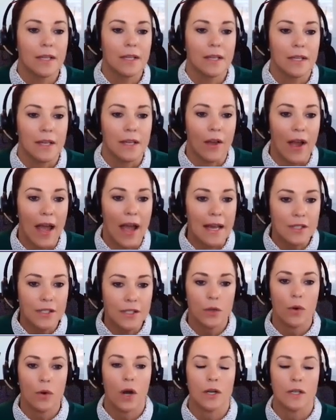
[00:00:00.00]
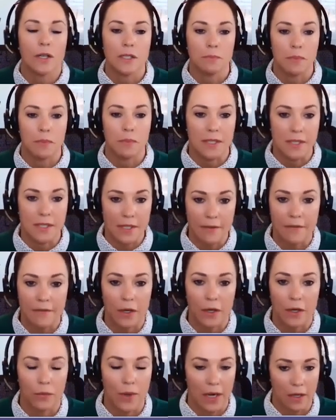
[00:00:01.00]
Now, as to our specific
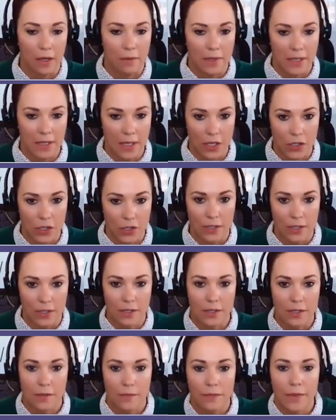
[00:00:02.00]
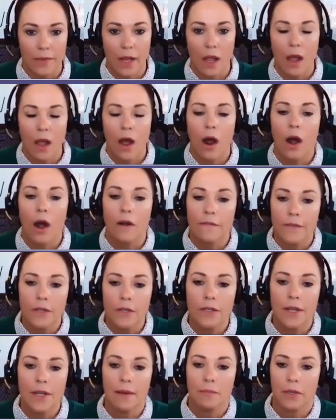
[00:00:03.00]
recommendations, our
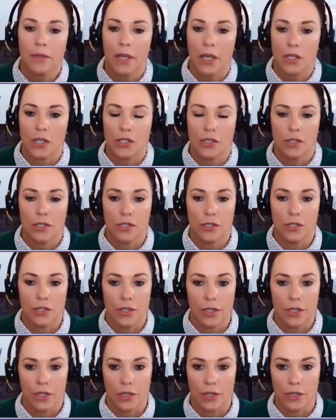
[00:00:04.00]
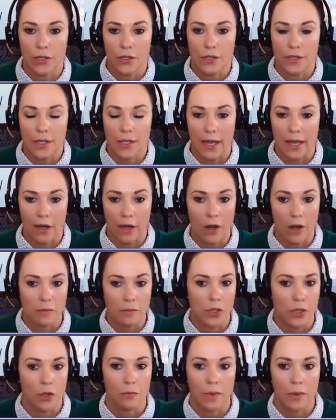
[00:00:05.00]
field application engineers at
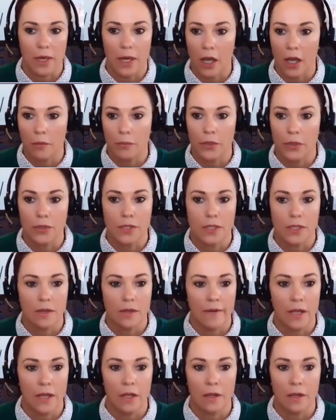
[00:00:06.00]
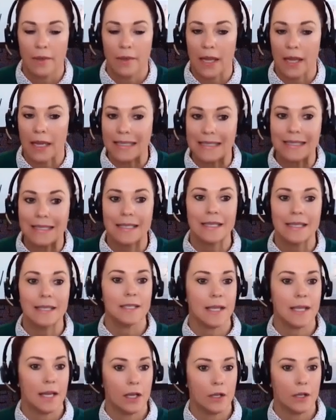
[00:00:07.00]
CommScope can help you to develop a
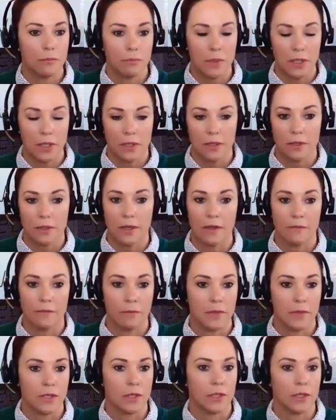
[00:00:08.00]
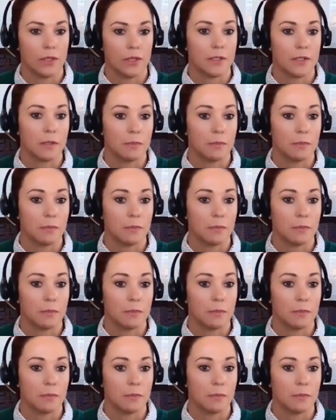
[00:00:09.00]
detailed bill of materials